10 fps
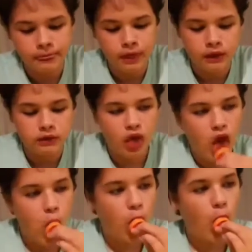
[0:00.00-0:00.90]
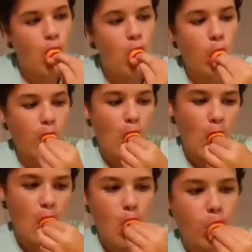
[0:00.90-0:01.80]
No, are you really?
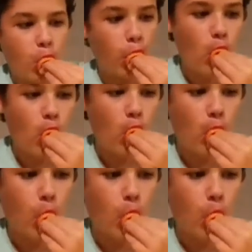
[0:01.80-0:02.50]
What?